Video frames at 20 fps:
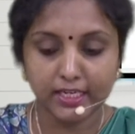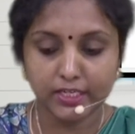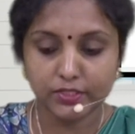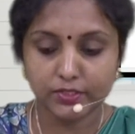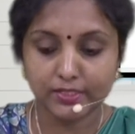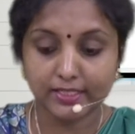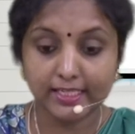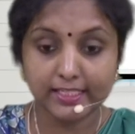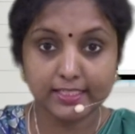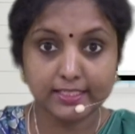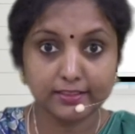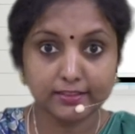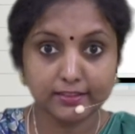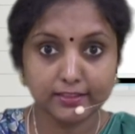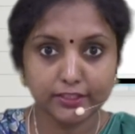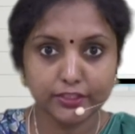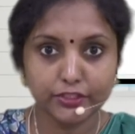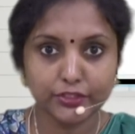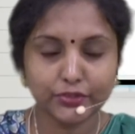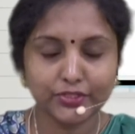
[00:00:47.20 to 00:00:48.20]
So let's
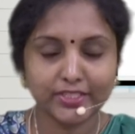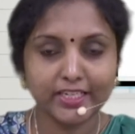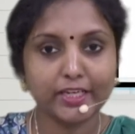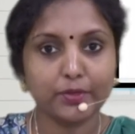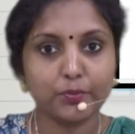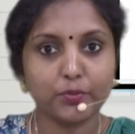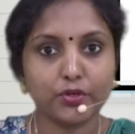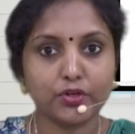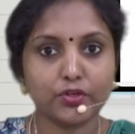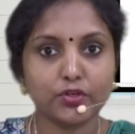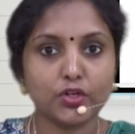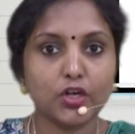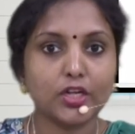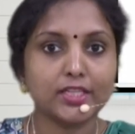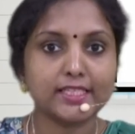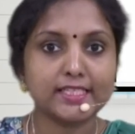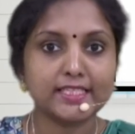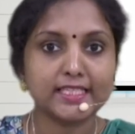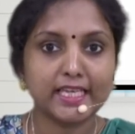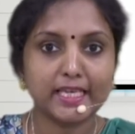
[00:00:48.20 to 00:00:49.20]
learn today what are
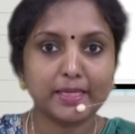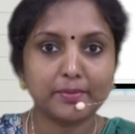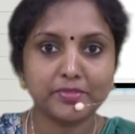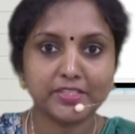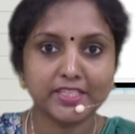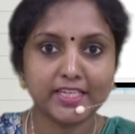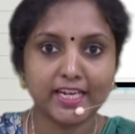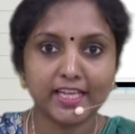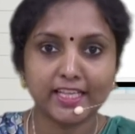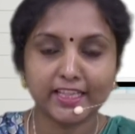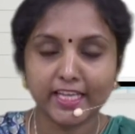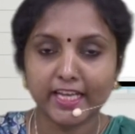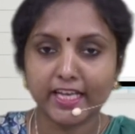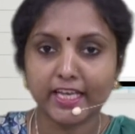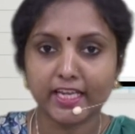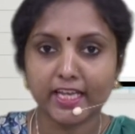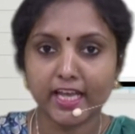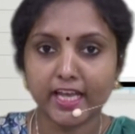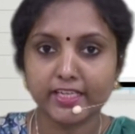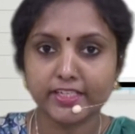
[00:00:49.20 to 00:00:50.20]
all the schemes that are
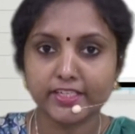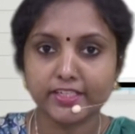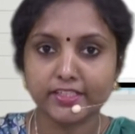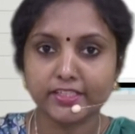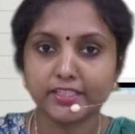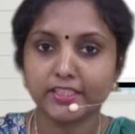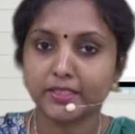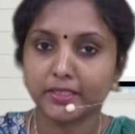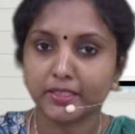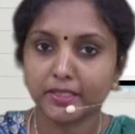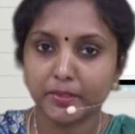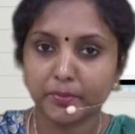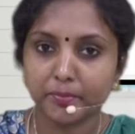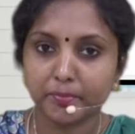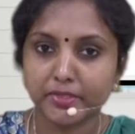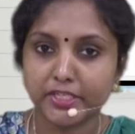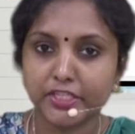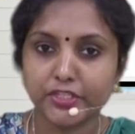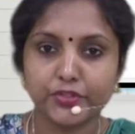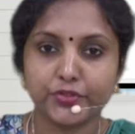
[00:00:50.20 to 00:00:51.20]
there under
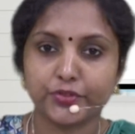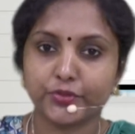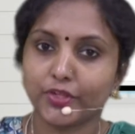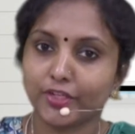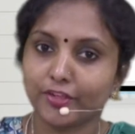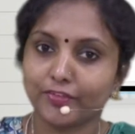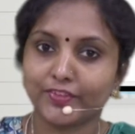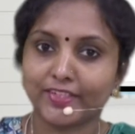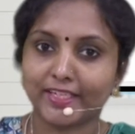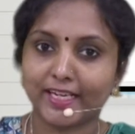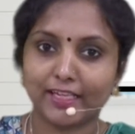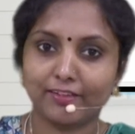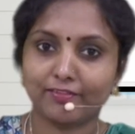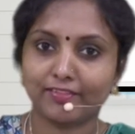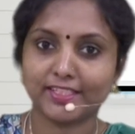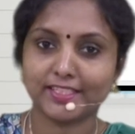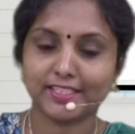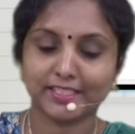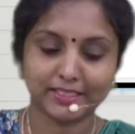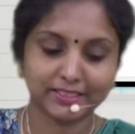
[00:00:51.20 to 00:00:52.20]
Ministry of
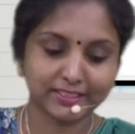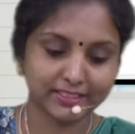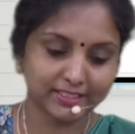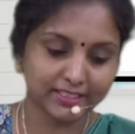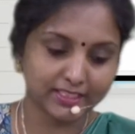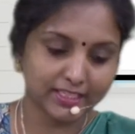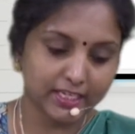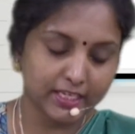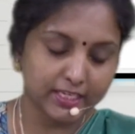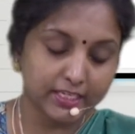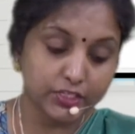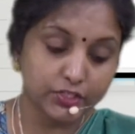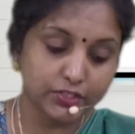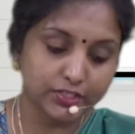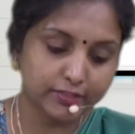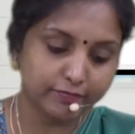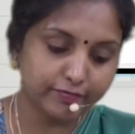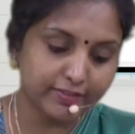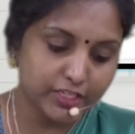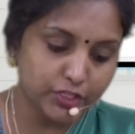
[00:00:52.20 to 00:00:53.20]
Railways.
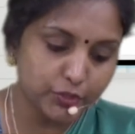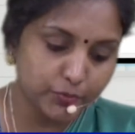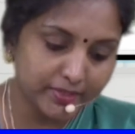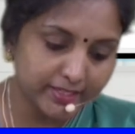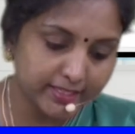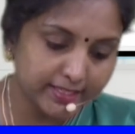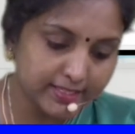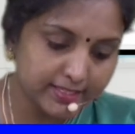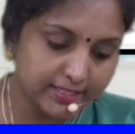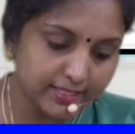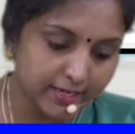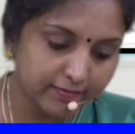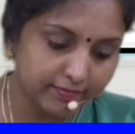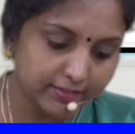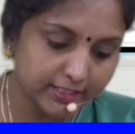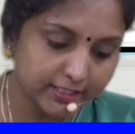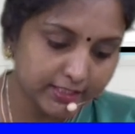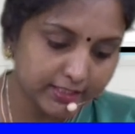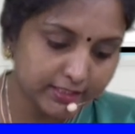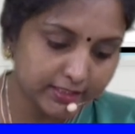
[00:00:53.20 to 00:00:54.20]
So the first one is
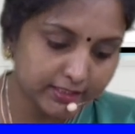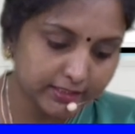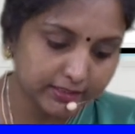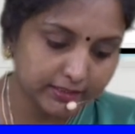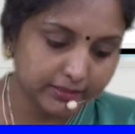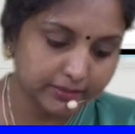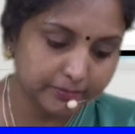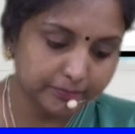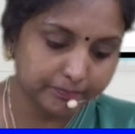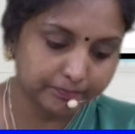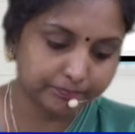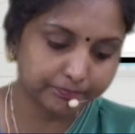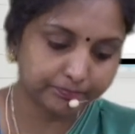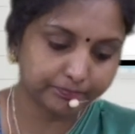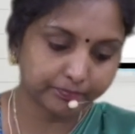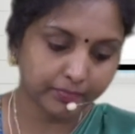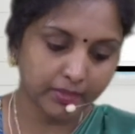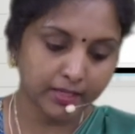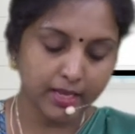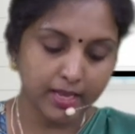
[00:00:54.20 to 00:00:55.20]
Avataran.
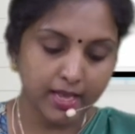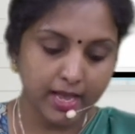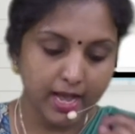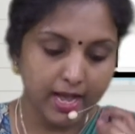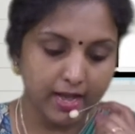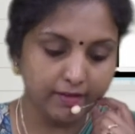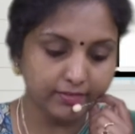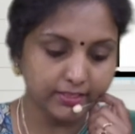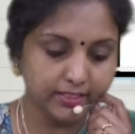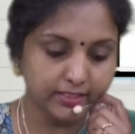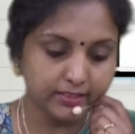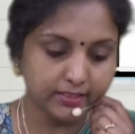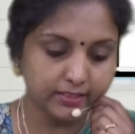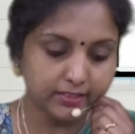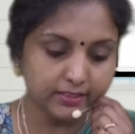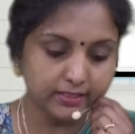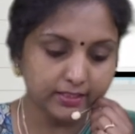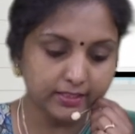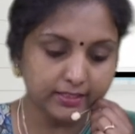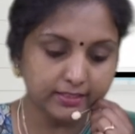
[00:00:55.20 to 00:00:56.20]

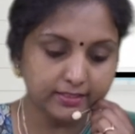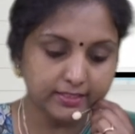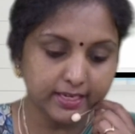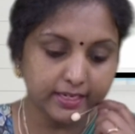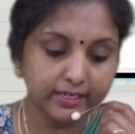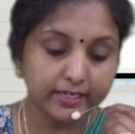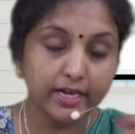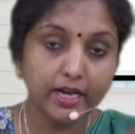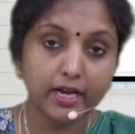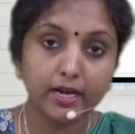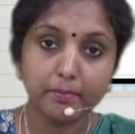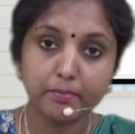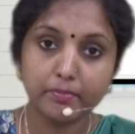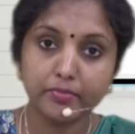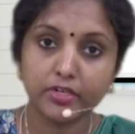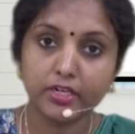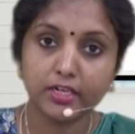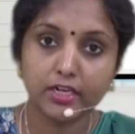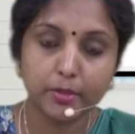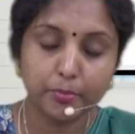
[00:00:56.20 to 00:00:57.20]
Avataran is an
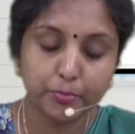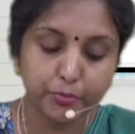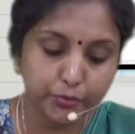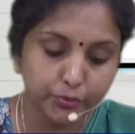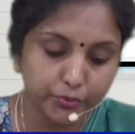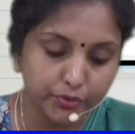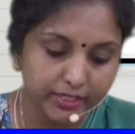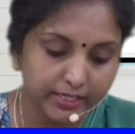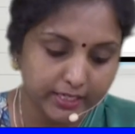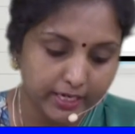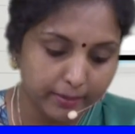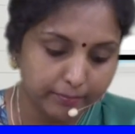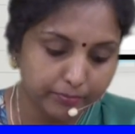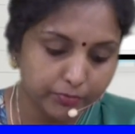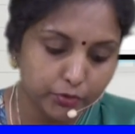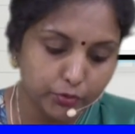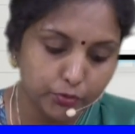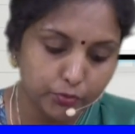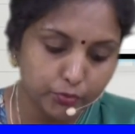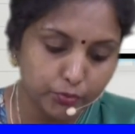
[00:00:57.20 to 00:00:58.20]
umbrella
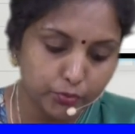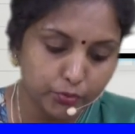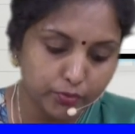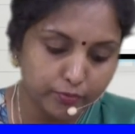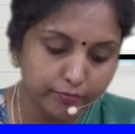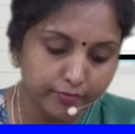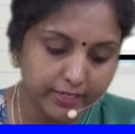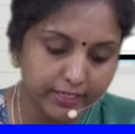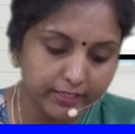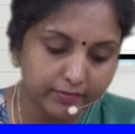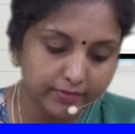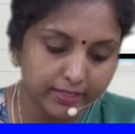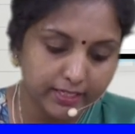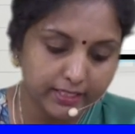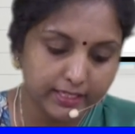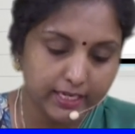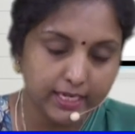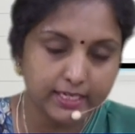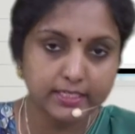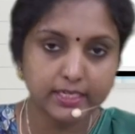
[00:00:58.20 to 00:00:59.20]
program. You know very
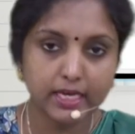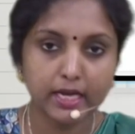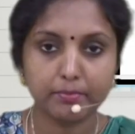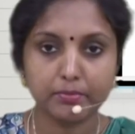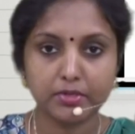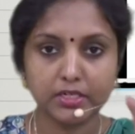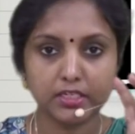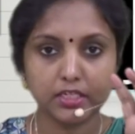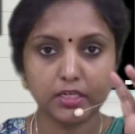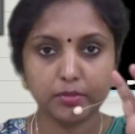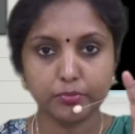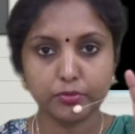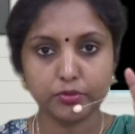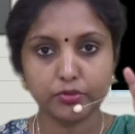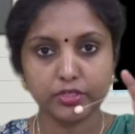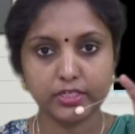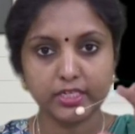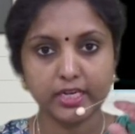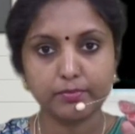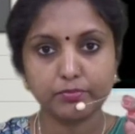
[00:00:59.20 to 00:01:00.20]
well that umbrella
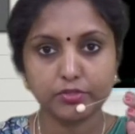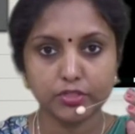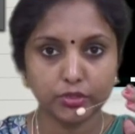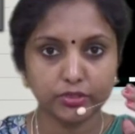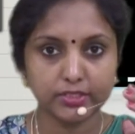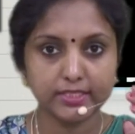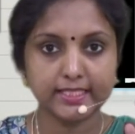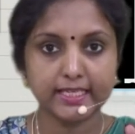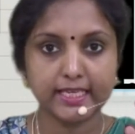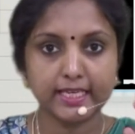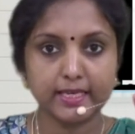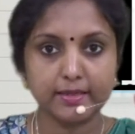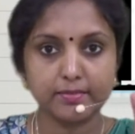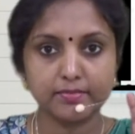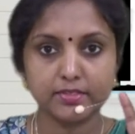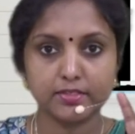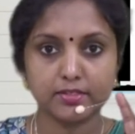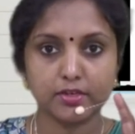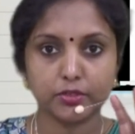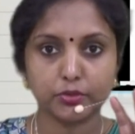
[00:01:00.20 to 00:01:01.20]
programs or the
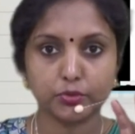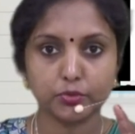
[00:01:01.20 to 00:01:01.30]
schemes are